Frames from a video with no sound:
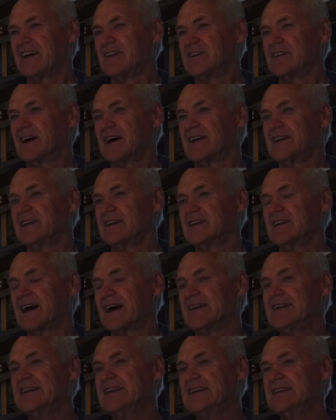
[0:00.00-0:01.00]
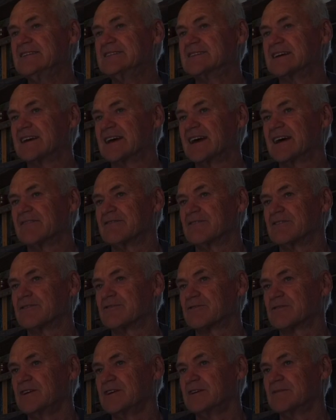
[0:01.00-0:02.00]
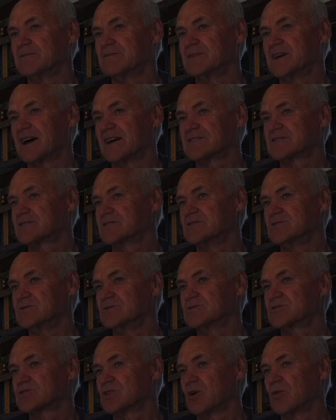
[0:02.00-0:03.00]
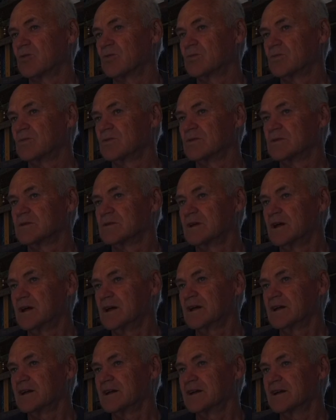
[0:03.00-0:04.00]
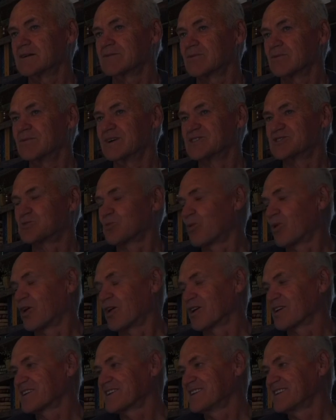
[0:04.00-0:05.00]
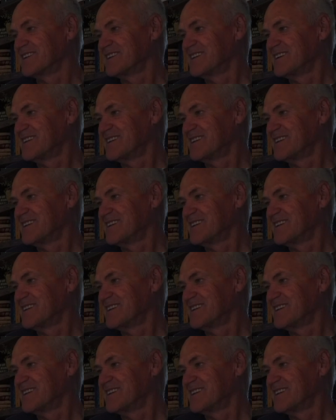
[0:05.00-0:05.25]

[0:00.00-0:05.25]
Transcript: I need to have the freedom not to do so much work.